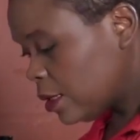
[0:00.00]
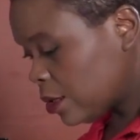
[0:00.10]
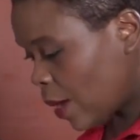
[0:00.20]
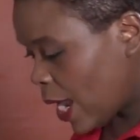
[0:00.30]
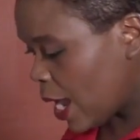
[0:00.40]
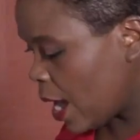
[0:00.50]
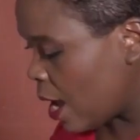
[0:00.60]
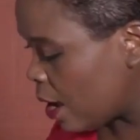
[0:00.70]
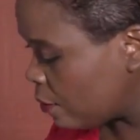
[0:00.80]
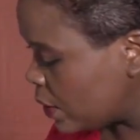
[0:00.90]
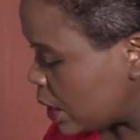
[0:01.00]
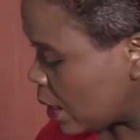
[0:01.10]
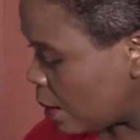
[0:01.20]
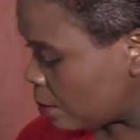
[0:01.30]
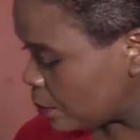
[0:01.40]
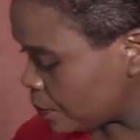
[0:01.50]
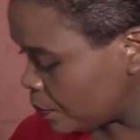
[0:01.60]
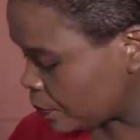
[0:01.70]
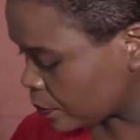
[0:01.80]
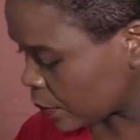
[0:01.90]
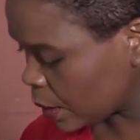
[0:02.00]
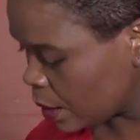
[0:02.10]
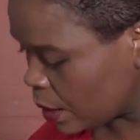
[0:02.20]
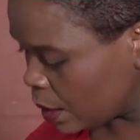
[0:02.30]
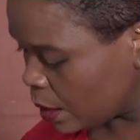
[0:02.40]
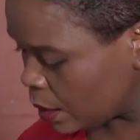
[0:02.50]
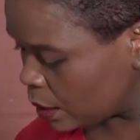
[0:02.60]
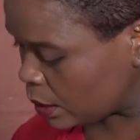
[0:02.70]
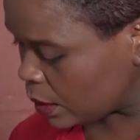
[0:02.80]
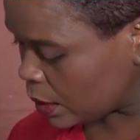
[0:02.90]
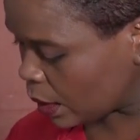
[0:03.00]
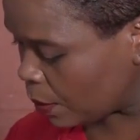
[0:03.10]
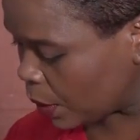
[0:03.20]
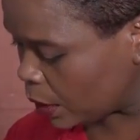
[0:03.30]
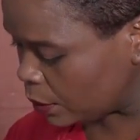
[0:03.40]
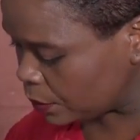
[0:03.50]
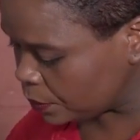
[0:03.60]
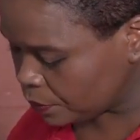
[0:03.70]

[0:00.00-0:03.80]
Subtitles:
So I have some cinnamon.